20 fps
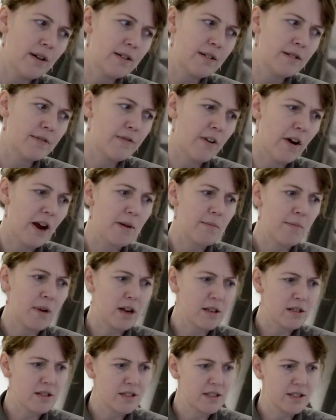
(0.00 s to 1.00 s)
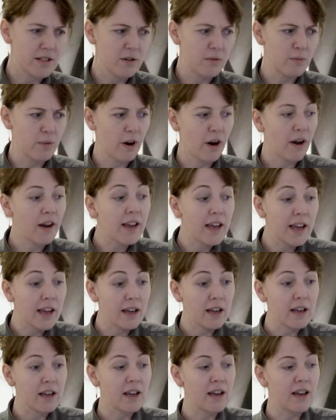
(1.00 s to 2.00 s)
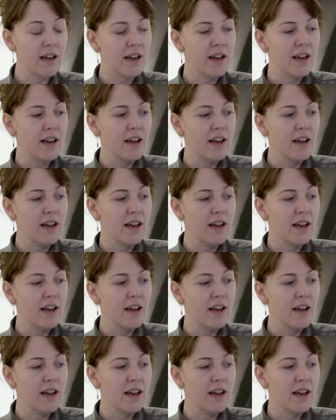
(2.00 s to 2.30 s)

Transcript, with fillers: very much still working